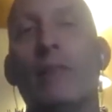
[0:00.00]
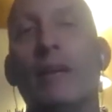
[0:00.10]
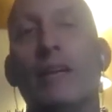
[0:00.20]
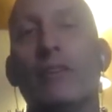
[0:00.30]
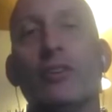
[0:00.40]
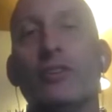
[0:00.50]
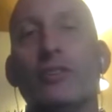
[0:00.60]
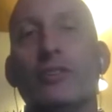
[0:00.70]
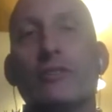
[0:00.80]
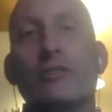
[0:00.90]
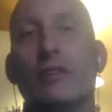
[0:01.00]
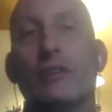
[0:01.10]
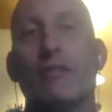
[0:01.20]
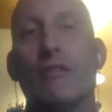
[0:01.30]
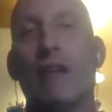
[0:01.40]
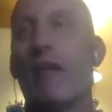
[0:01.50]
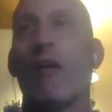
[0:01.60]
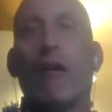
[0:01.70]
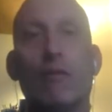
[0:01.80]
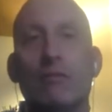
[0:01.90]
baked goods at
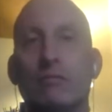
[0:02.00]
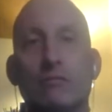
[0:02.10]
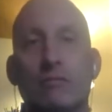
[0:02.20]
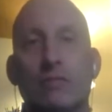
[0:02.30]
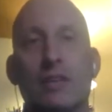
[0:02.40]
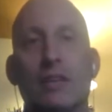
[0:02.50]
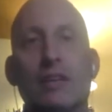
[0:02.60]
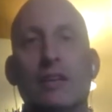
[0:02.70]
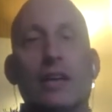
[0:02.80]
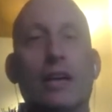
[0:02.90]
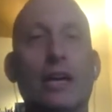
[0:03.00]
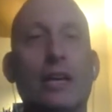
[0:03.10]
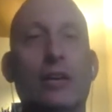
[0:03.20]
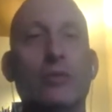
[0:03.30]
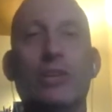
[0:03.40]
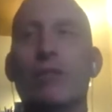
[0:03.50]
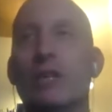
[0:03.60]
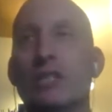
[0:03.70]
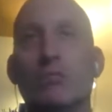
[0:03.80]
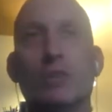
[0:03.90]
all.
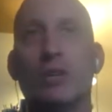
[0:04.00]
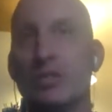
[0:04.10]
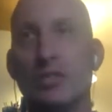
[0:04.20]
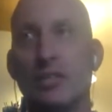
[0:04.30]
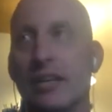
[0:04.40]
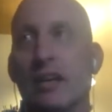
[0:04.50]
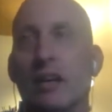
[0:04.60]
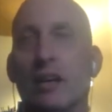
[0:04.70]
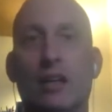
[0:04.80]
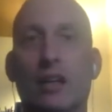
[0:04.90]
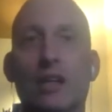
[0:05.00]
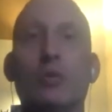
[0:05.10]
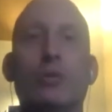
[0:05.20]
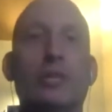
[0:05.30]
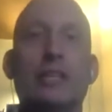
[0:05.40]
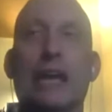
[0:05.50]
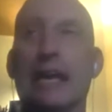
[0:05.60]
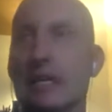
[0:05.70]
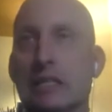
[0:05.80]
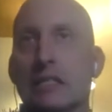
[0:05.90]
Donuts were just like, ew, and
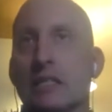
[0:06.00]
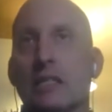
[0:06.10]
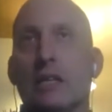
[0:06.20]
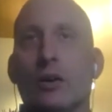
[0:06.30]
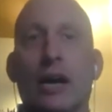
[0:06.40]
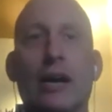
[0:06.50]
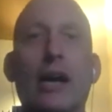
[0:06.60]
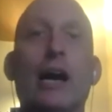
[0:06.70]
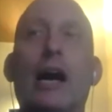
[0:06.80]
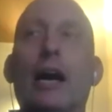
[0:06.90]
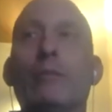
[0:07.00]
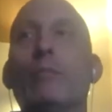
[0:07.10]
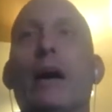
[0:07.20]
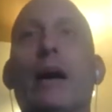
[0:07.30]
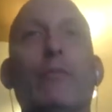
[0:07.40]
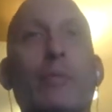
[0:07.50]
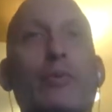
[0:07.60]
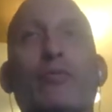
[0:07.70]
cake is, I remember